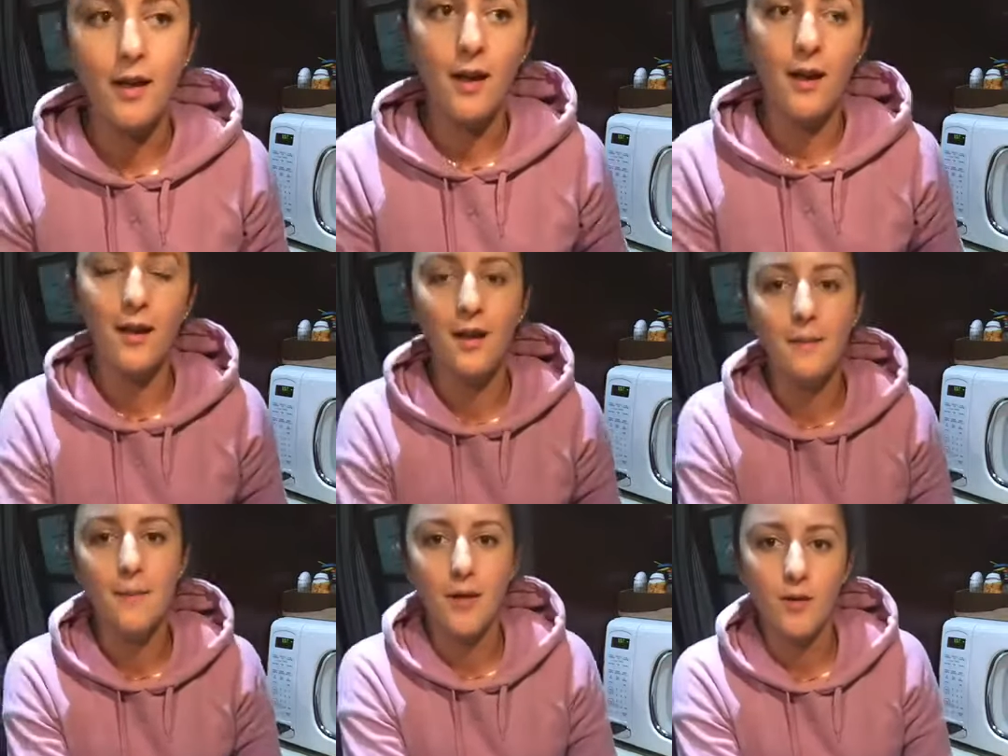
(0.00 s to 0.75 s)
I
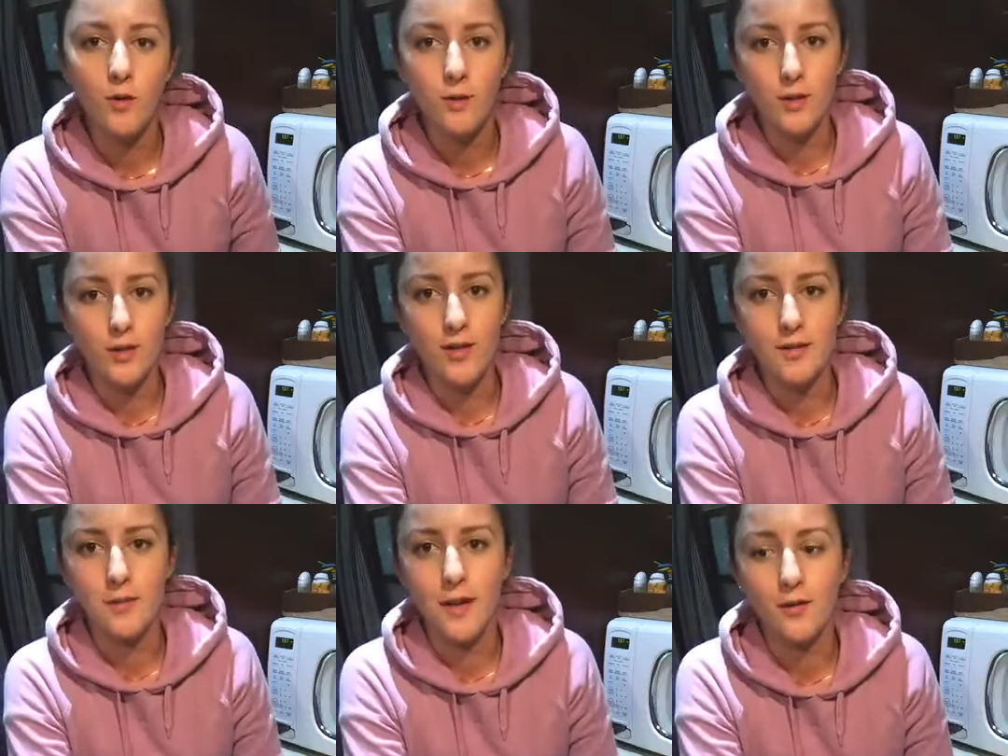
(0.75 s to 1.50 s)
don't know about you guys,
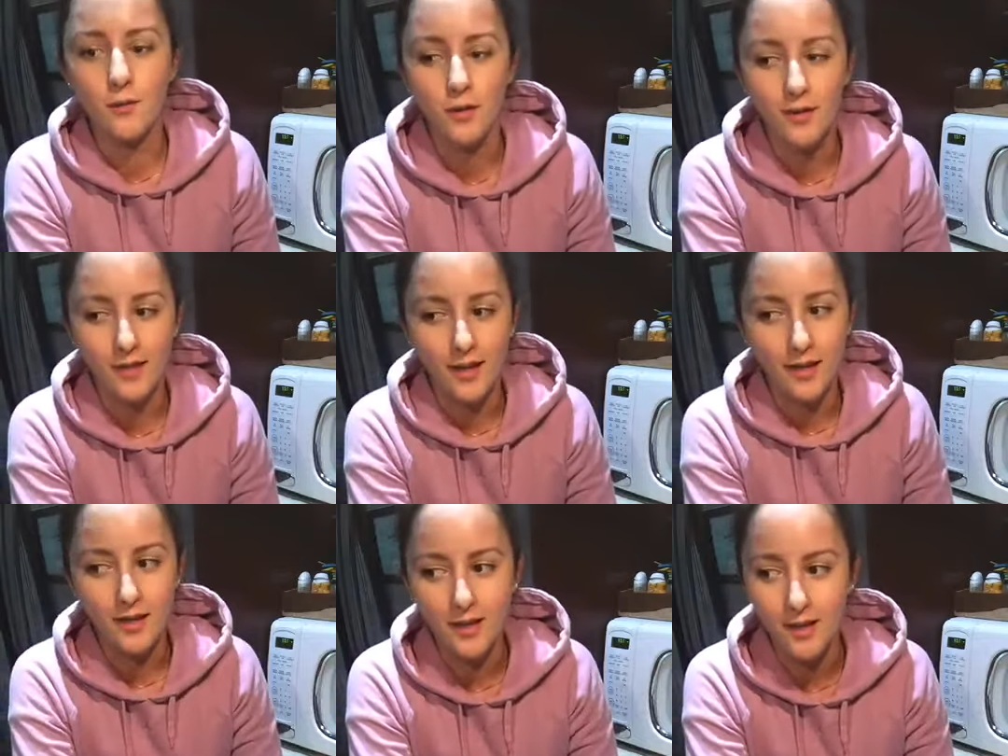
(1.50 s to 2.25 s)
but I don't really
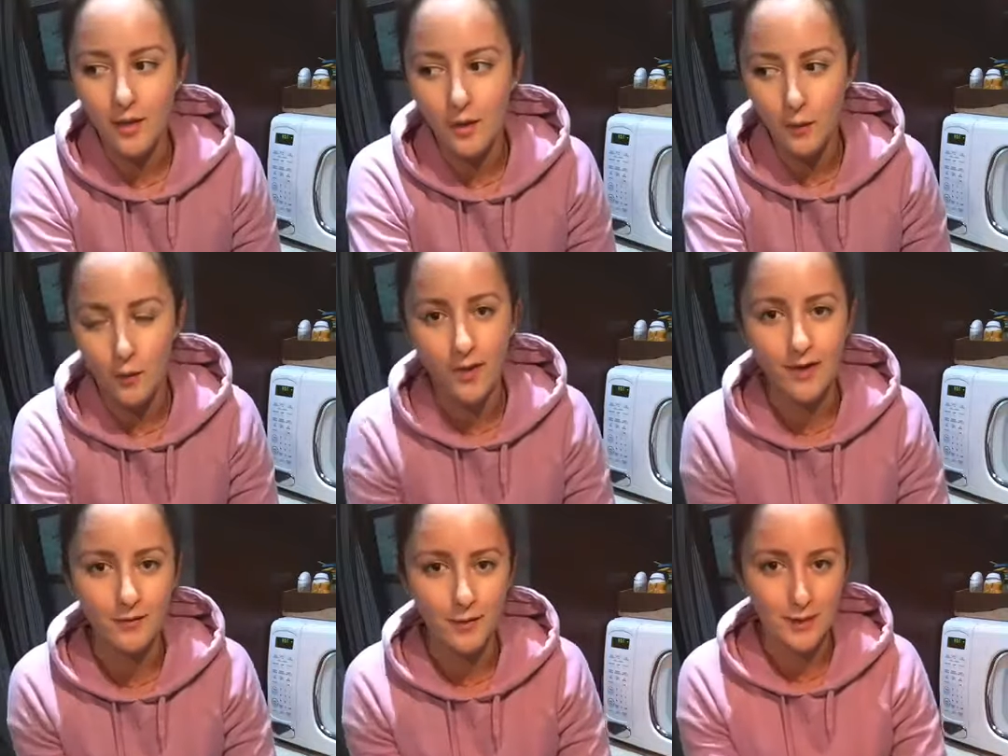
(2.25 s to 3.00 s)
like
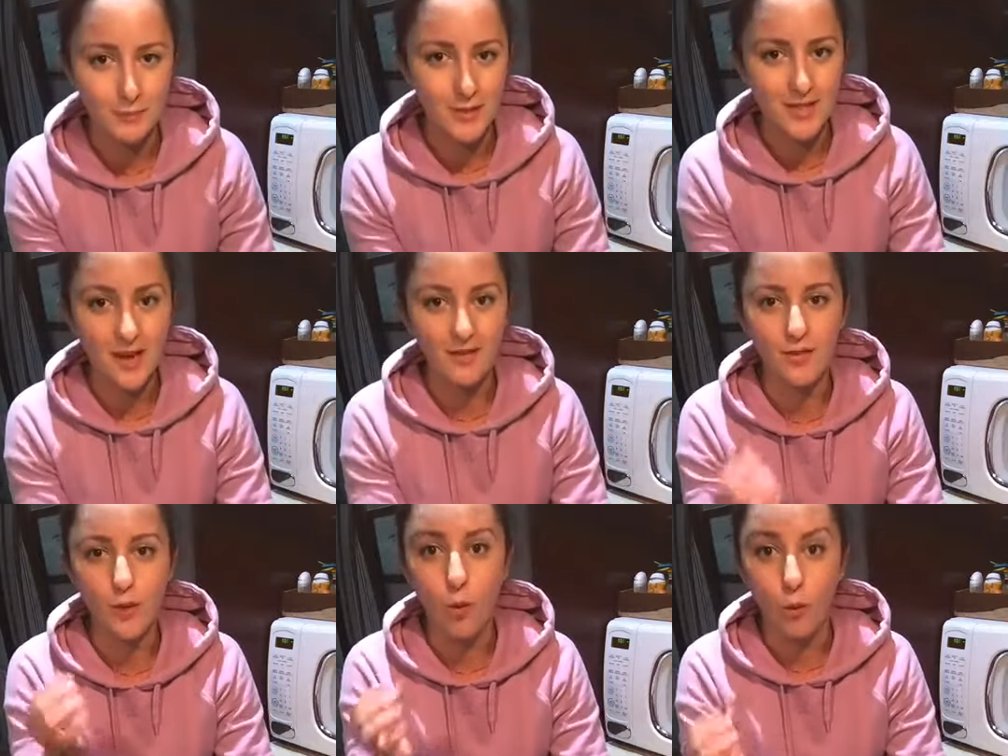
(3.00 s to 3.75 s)
when recipes have
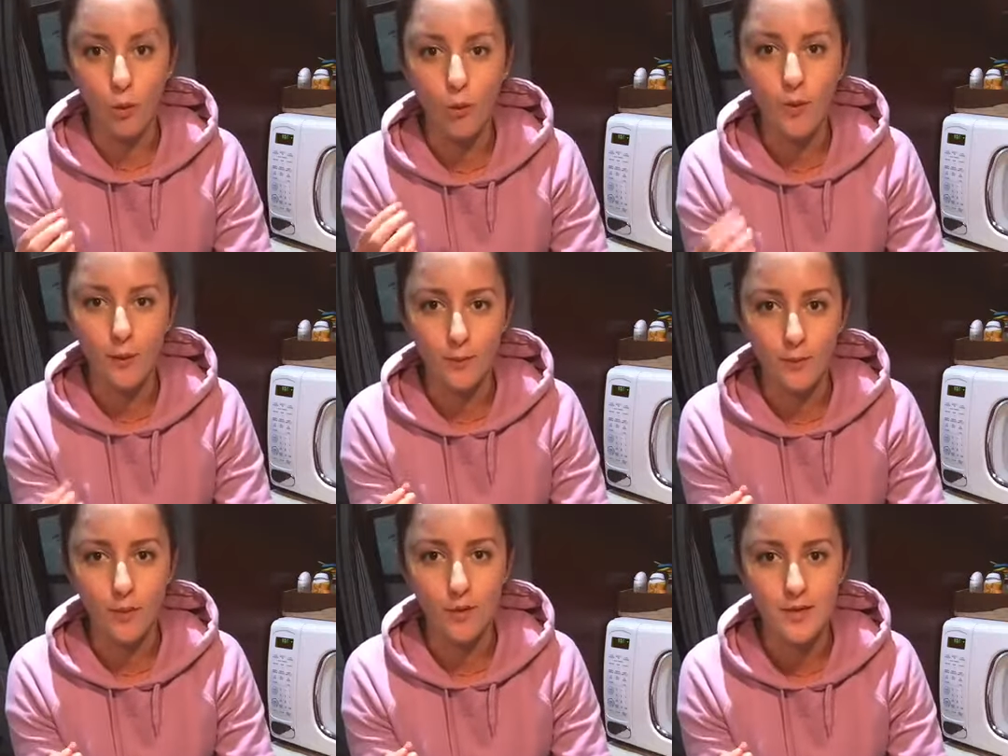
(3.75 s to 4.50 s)
like whole
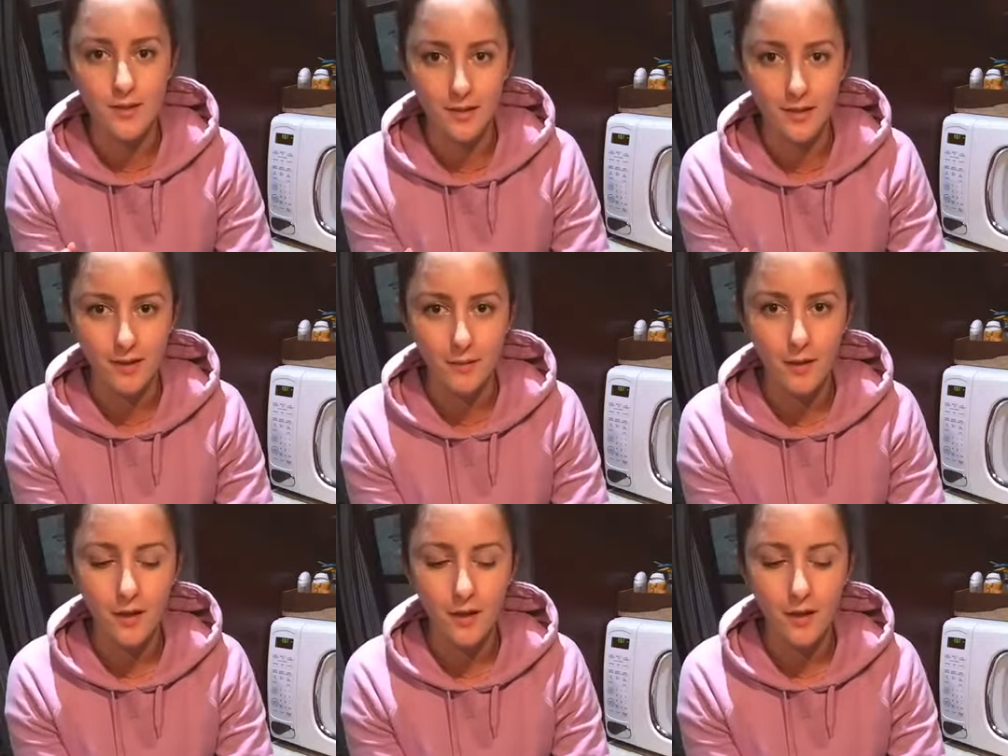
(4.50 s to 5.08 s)
peppercorns in them.